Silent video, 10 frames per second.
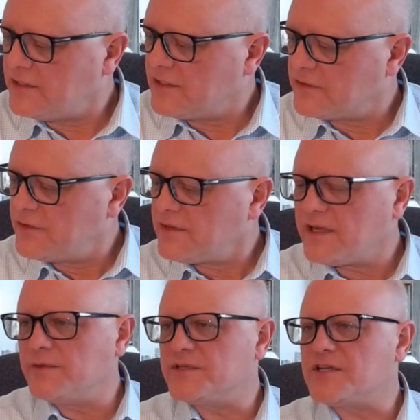you and
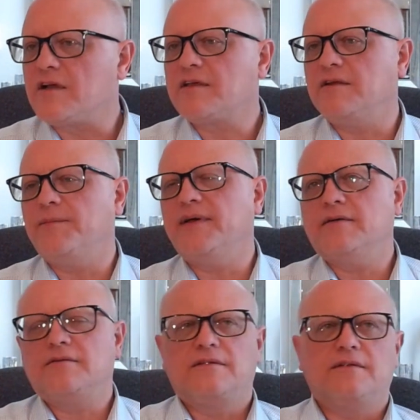I were talking
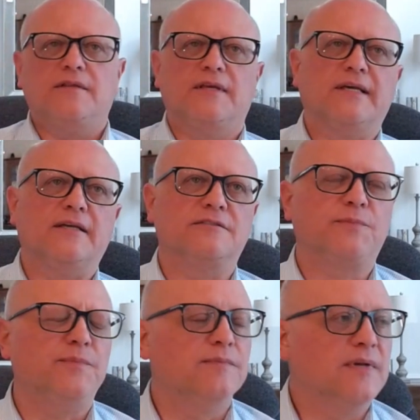about as
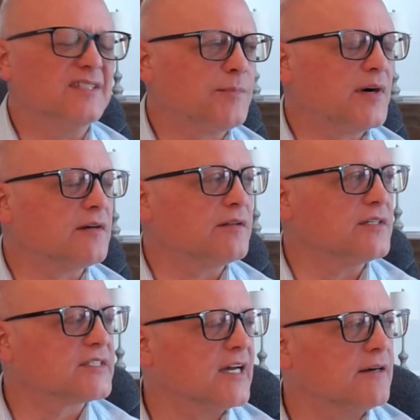part of this